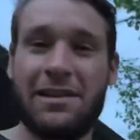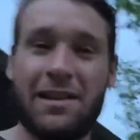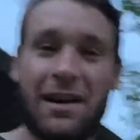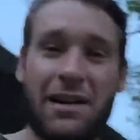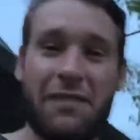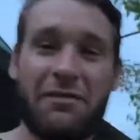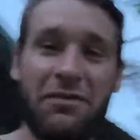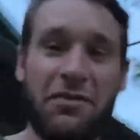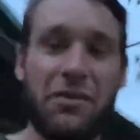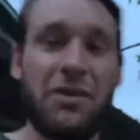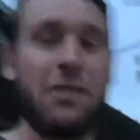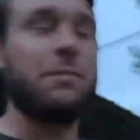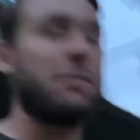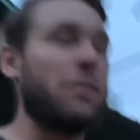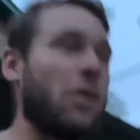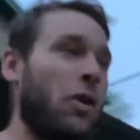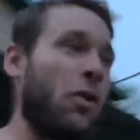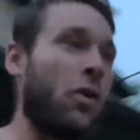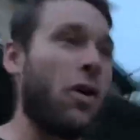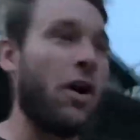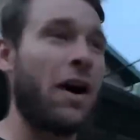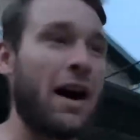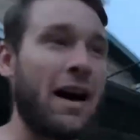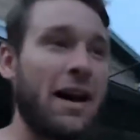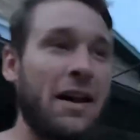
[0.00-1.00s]
I'm from
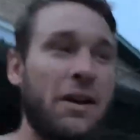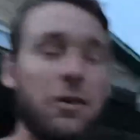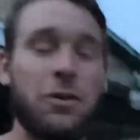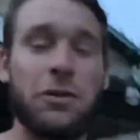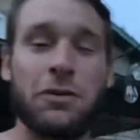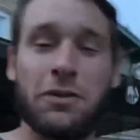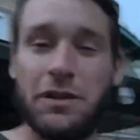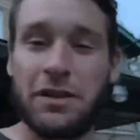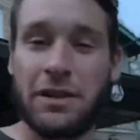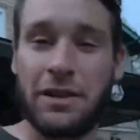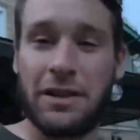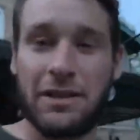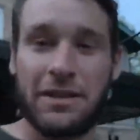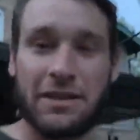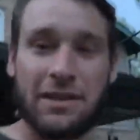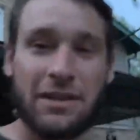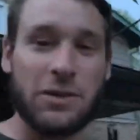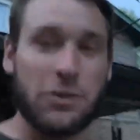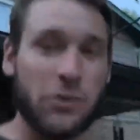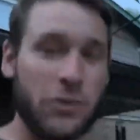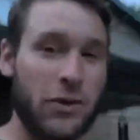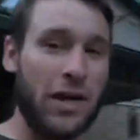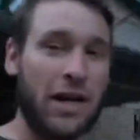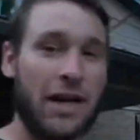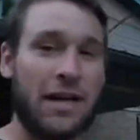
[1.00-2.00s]
Ohio in the
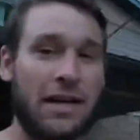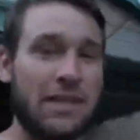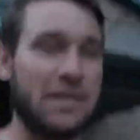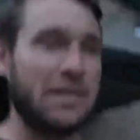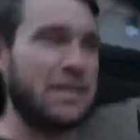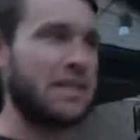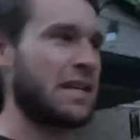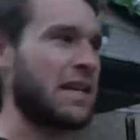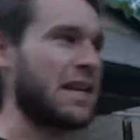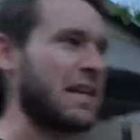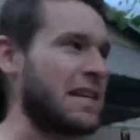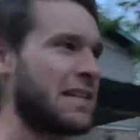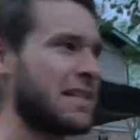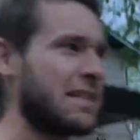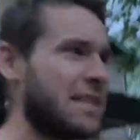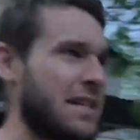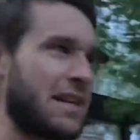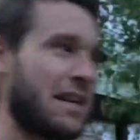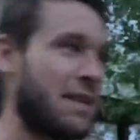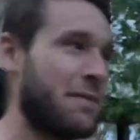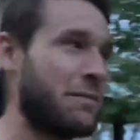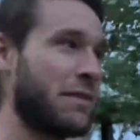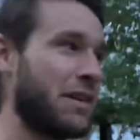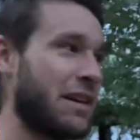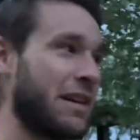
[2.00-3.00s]
United States, and
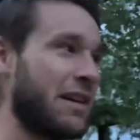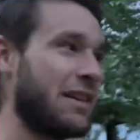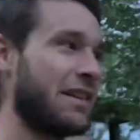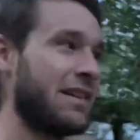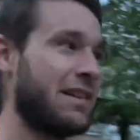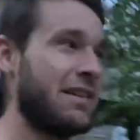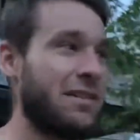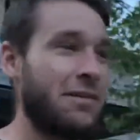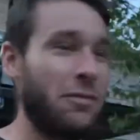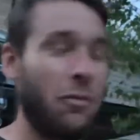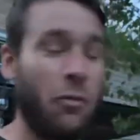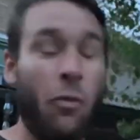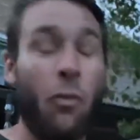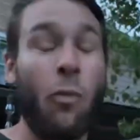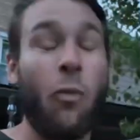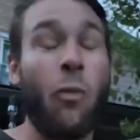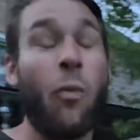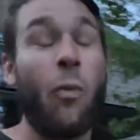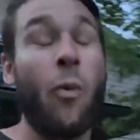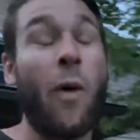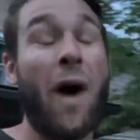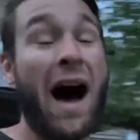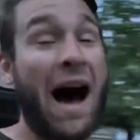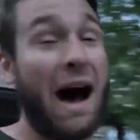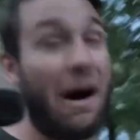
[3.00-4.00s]
I'm like,
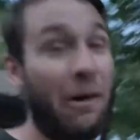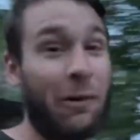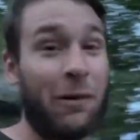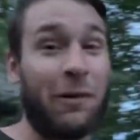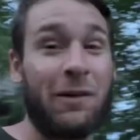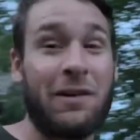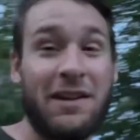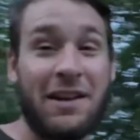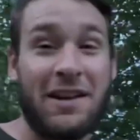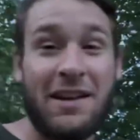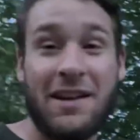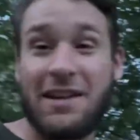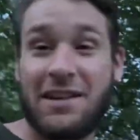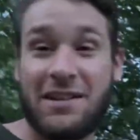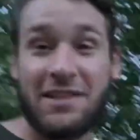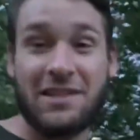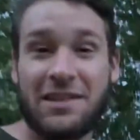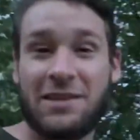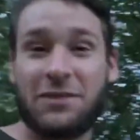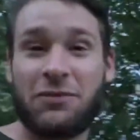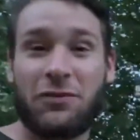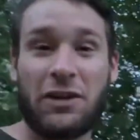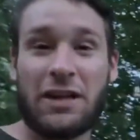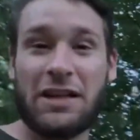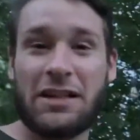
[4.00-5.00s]
wow. It
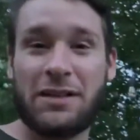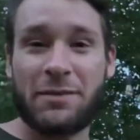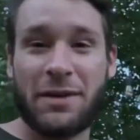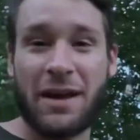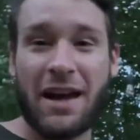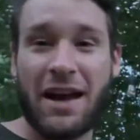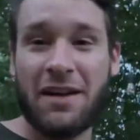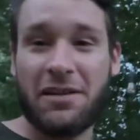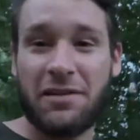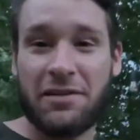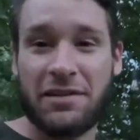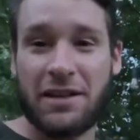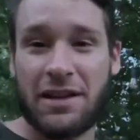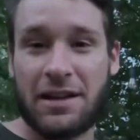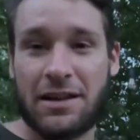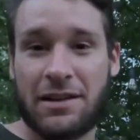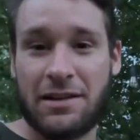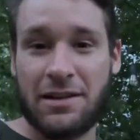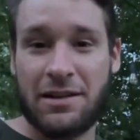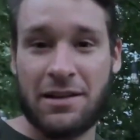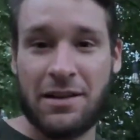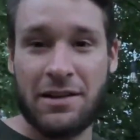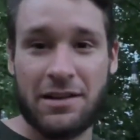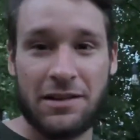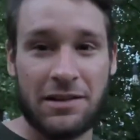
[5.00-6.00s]
just freaks me out that
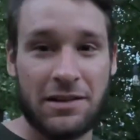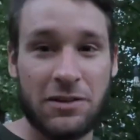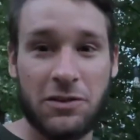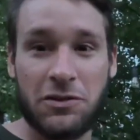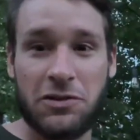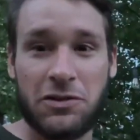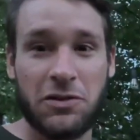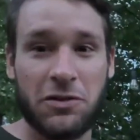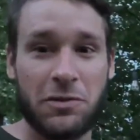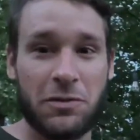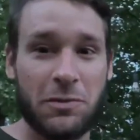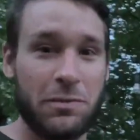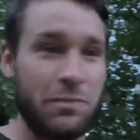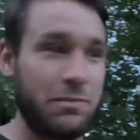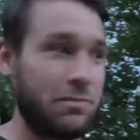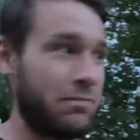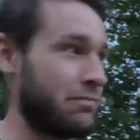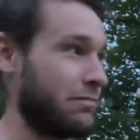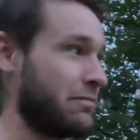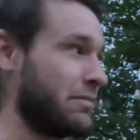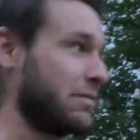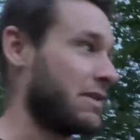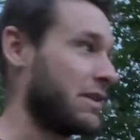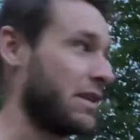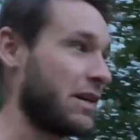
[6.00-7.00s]
YouTube
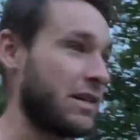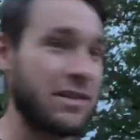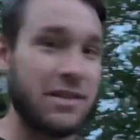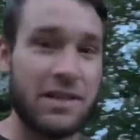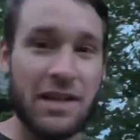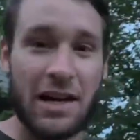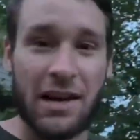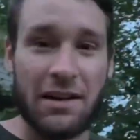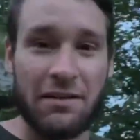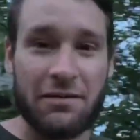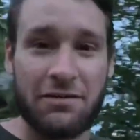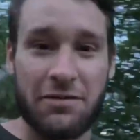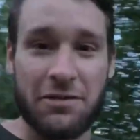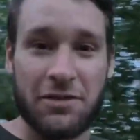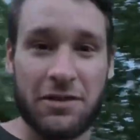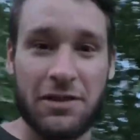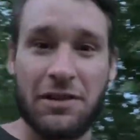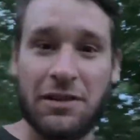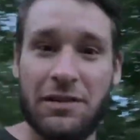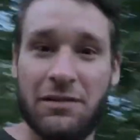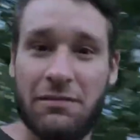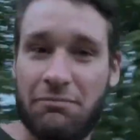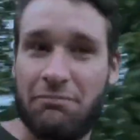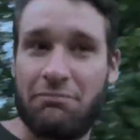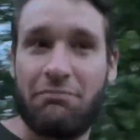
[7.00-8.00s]
does that
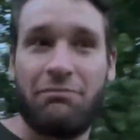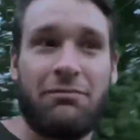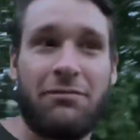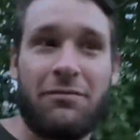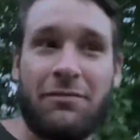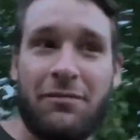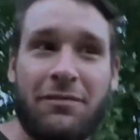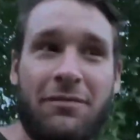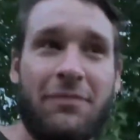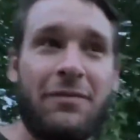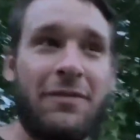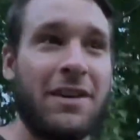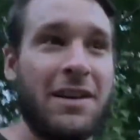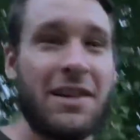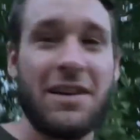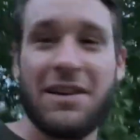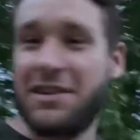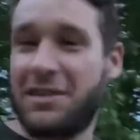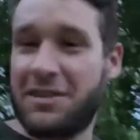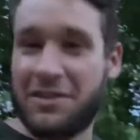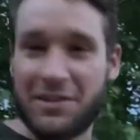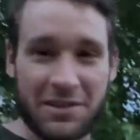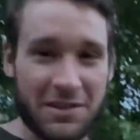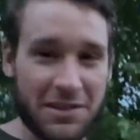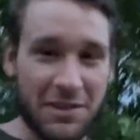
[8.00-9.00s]
for
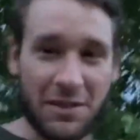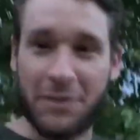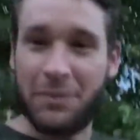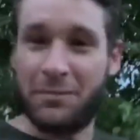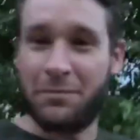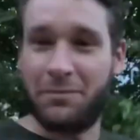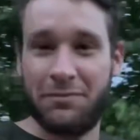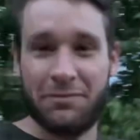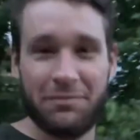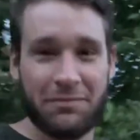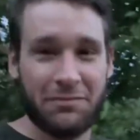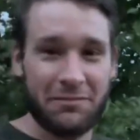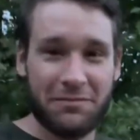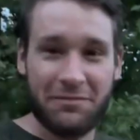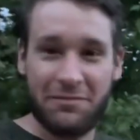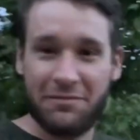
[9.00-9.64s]
just some